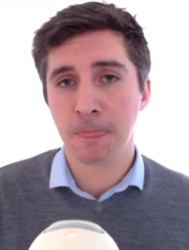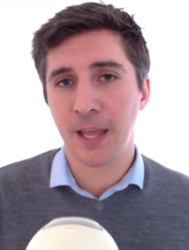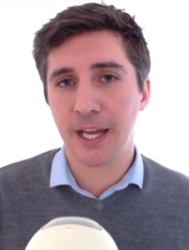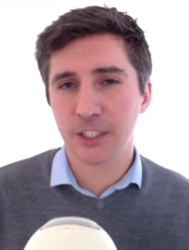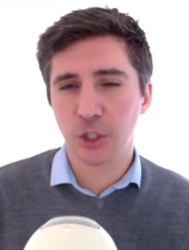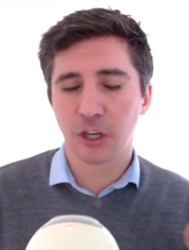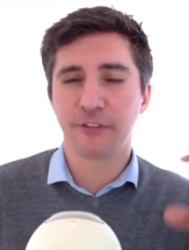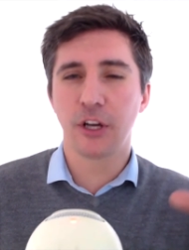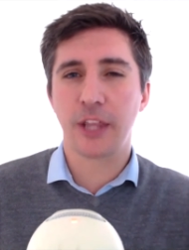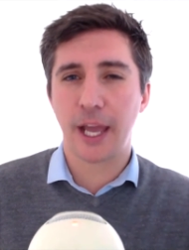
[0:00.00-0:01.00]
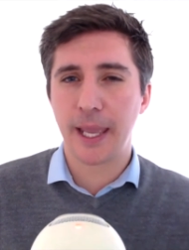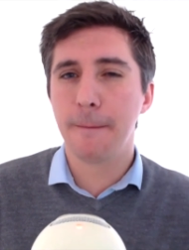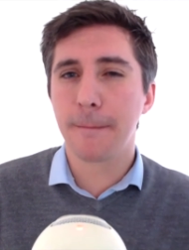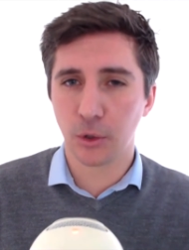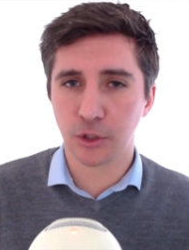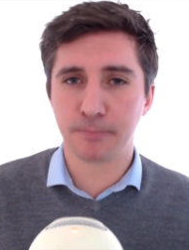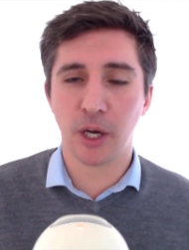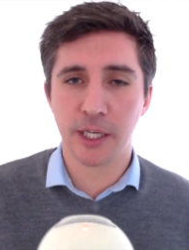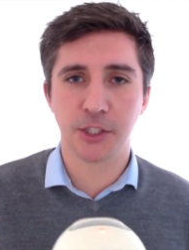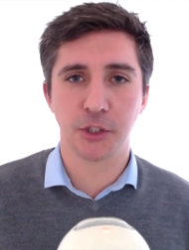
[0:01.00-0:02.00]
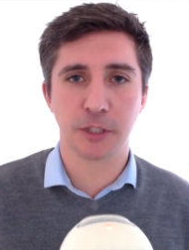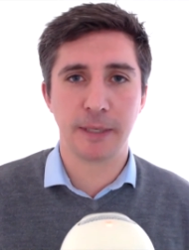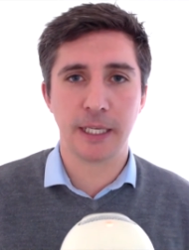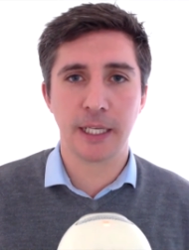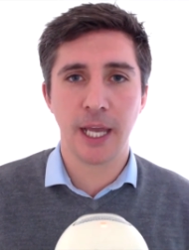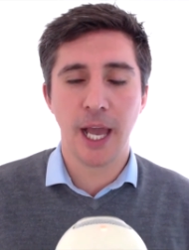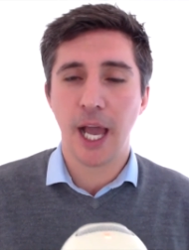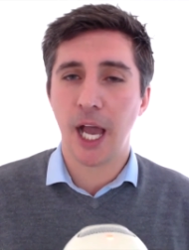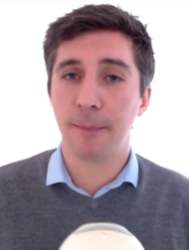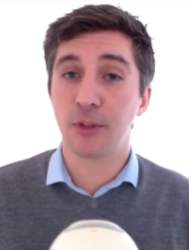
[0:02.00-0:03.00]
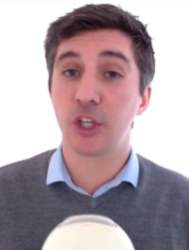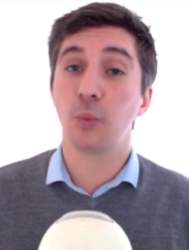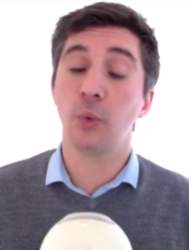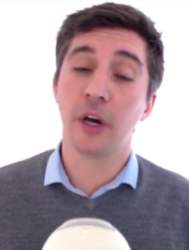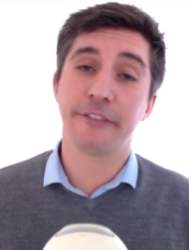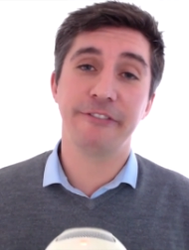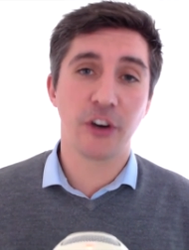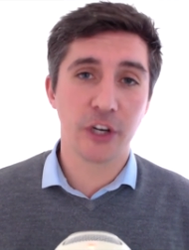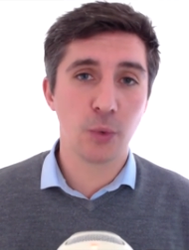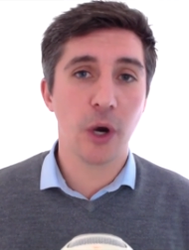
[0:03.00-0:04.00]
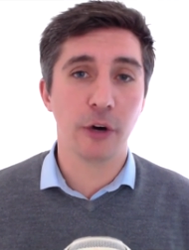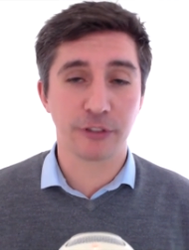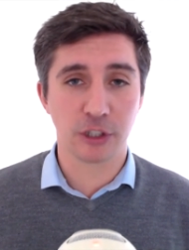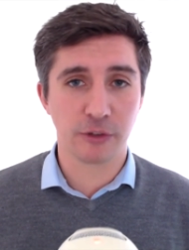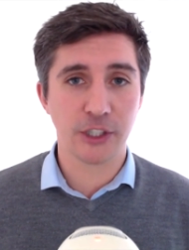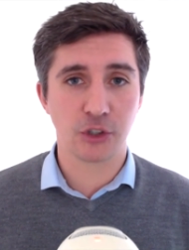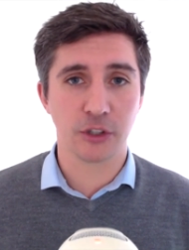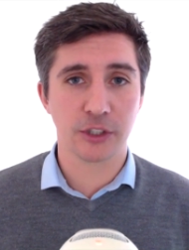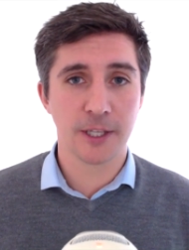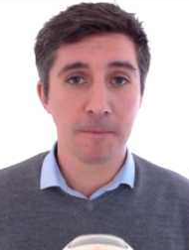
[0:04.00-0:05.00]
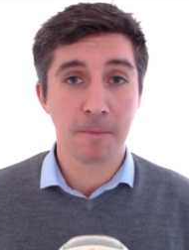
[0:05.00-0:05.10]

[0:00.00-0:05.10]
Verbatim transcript: And it's kind of that impulse buy, so to speak, um, that can work very well for a restaurant.